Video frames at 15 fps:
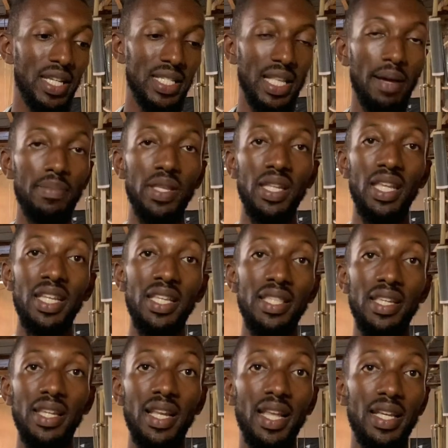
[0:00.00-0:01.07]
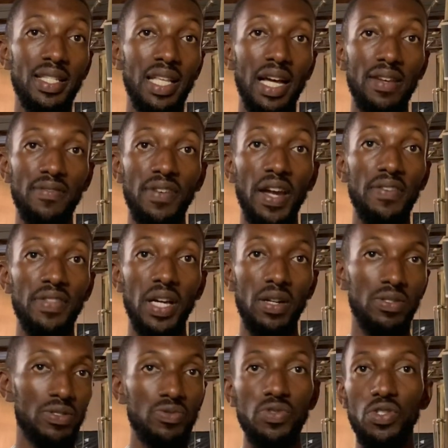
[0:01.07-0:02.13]
something anything less than
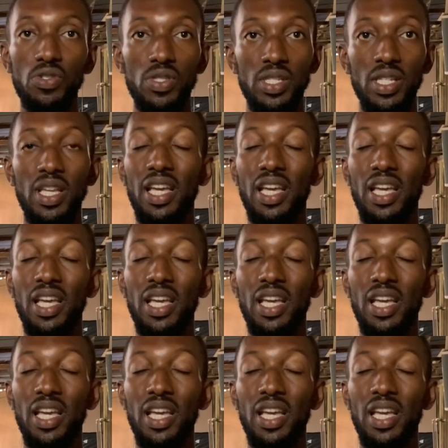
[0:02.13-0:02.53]
5,000. We don't.